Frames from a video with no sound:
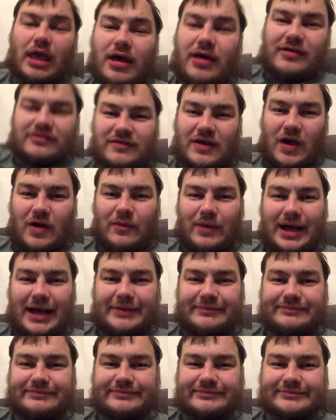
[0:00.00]

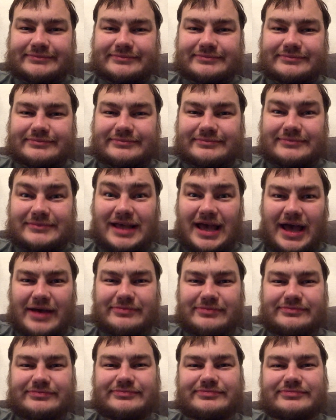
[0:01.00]
So yeah.
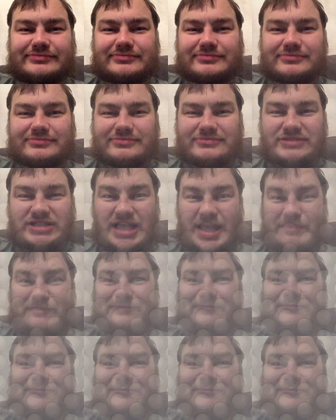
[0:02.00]
See you then.